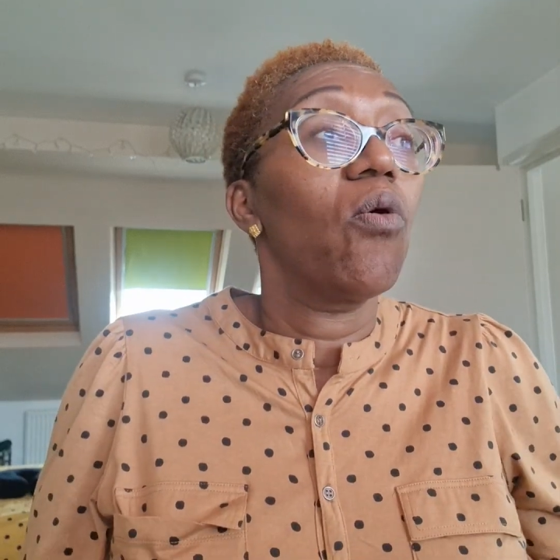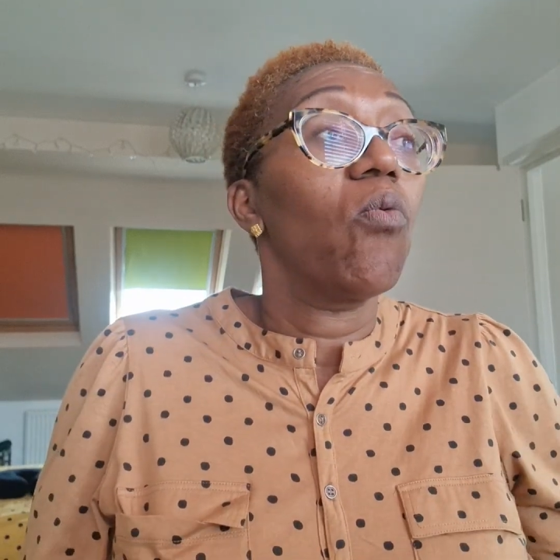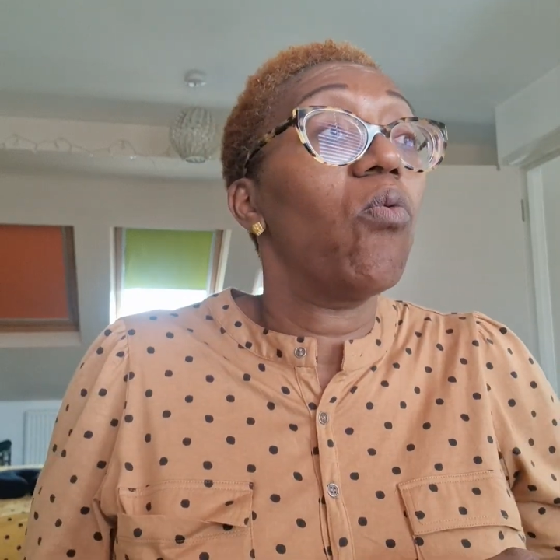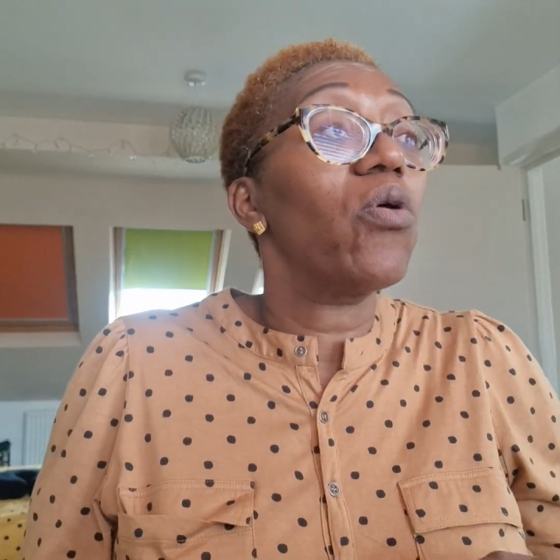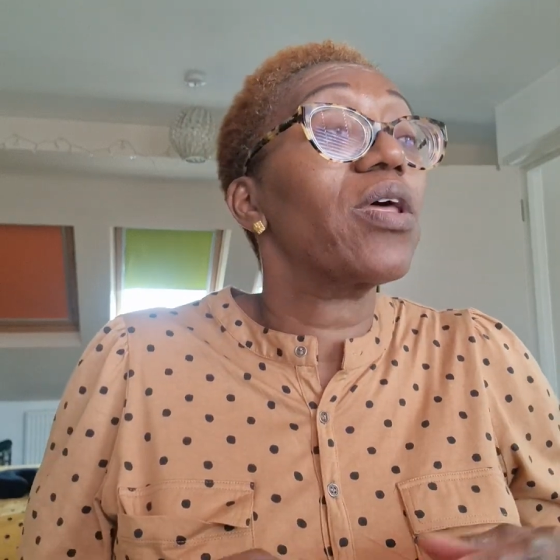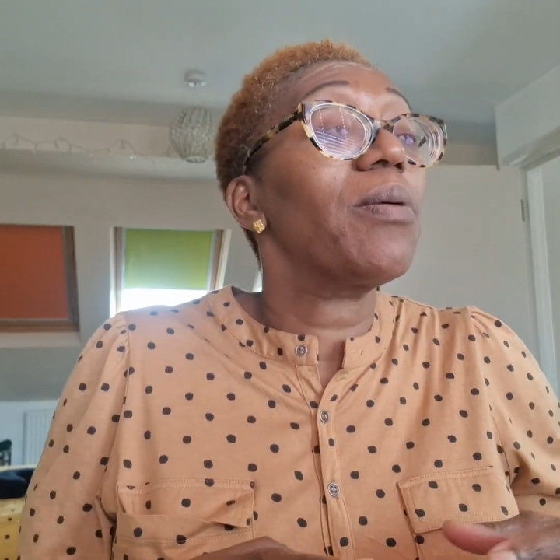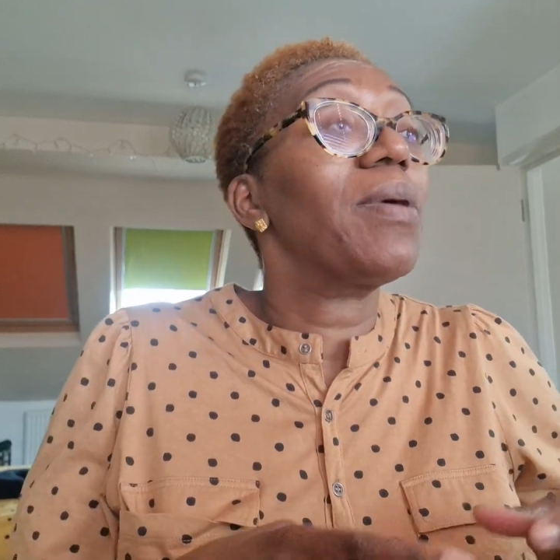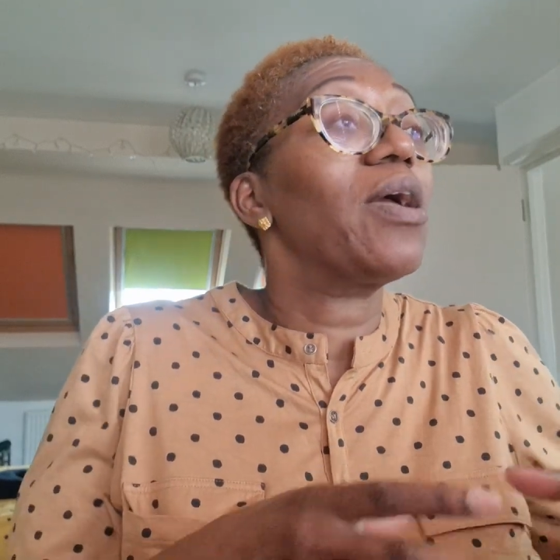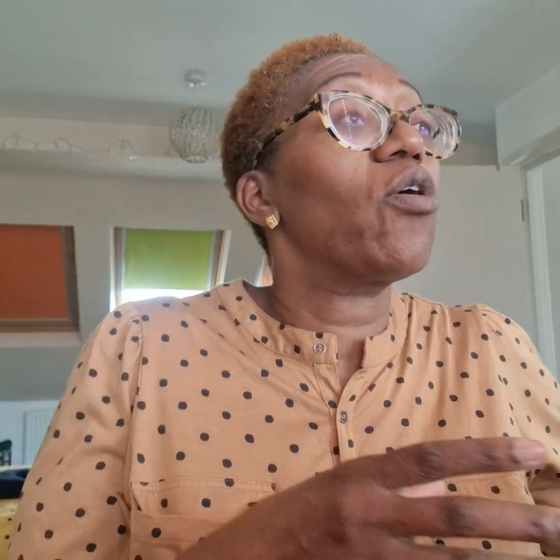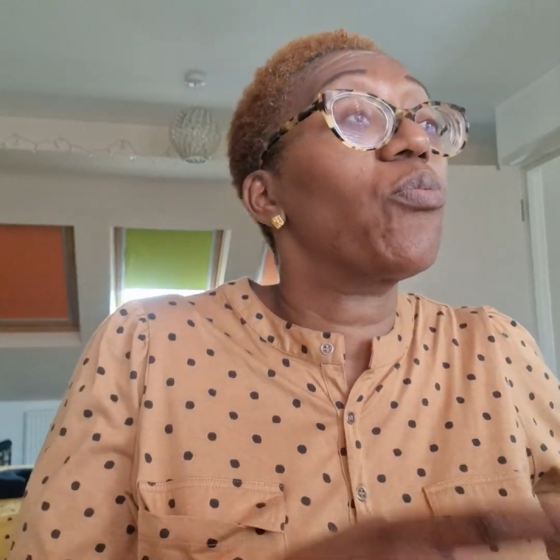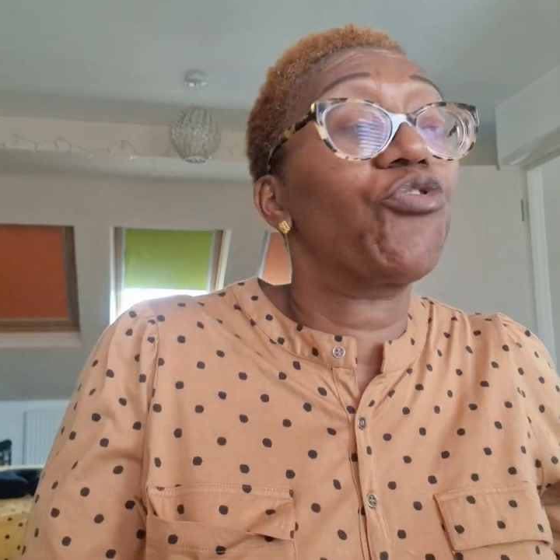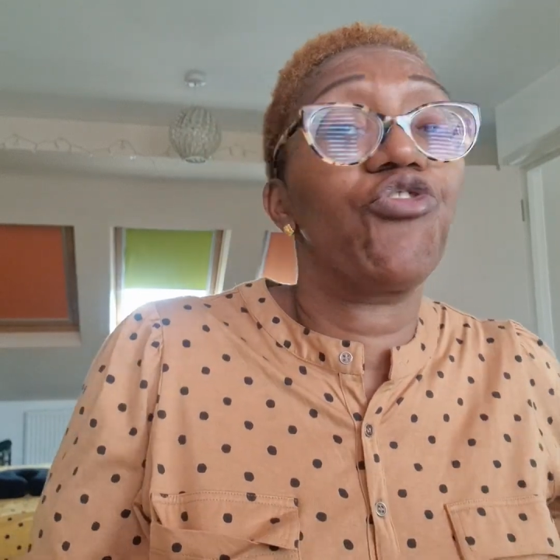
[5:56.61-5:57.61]
What are
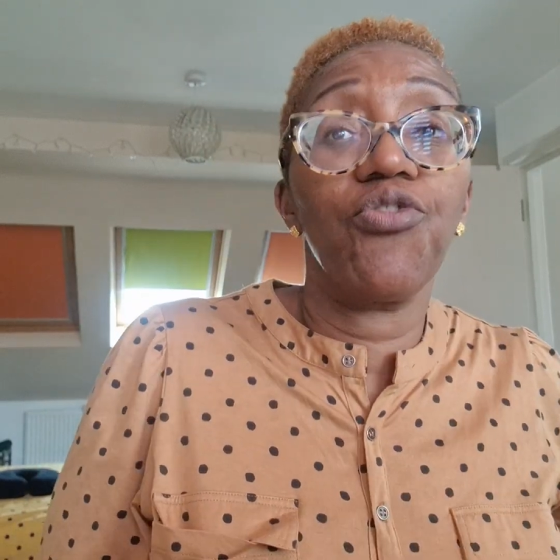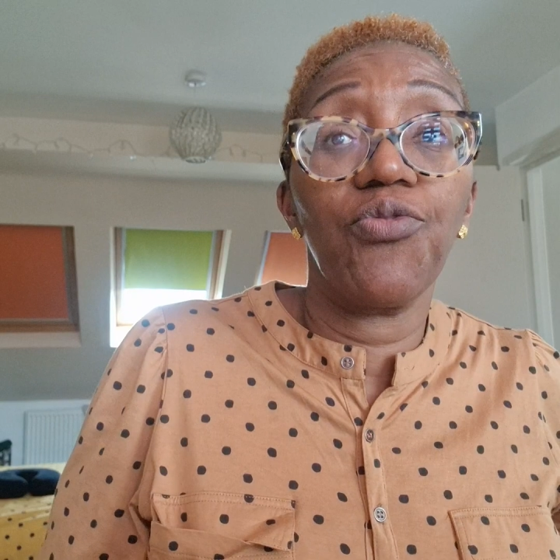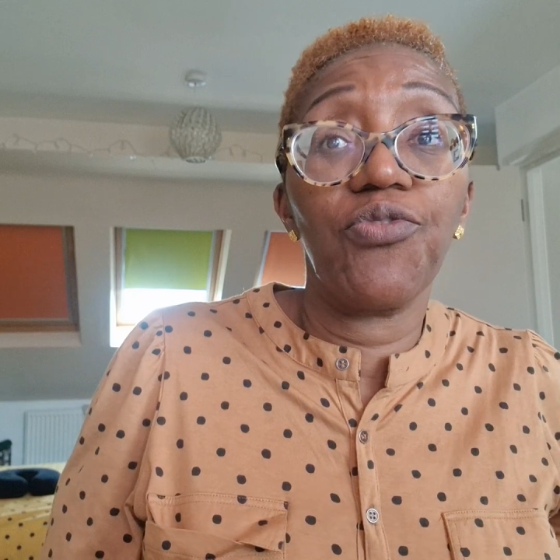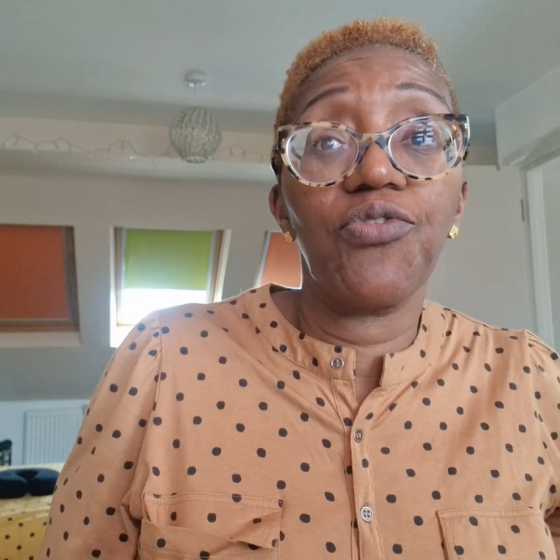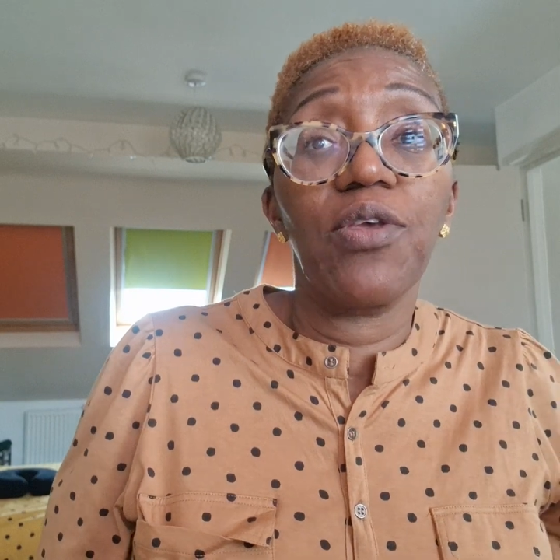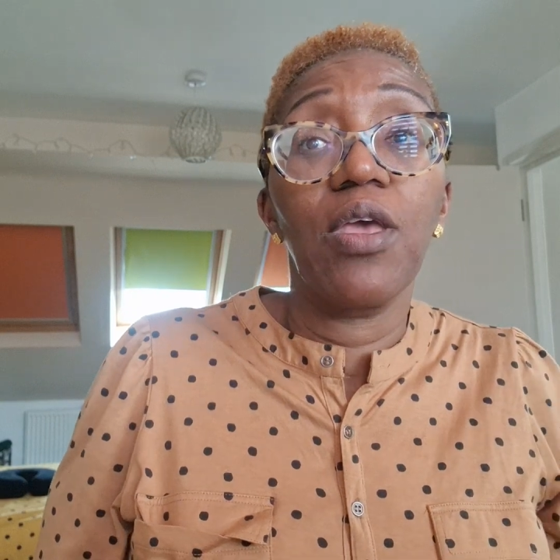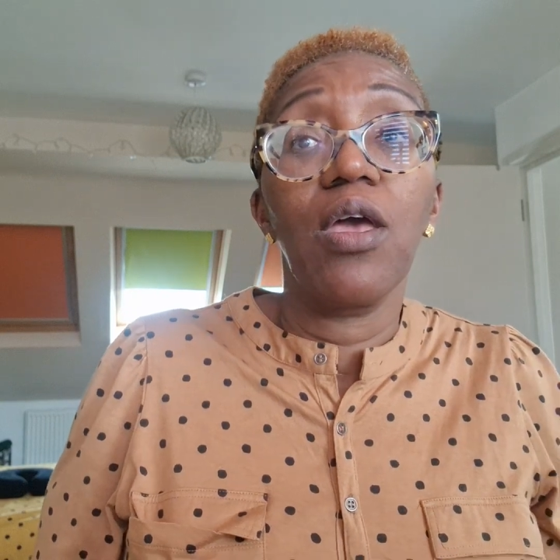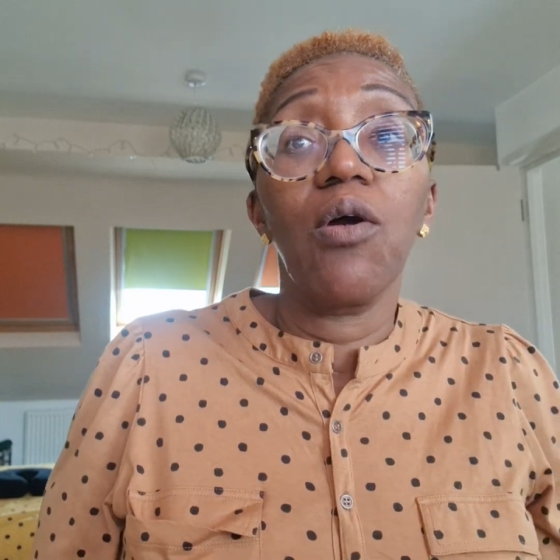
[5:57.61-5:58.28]
my options?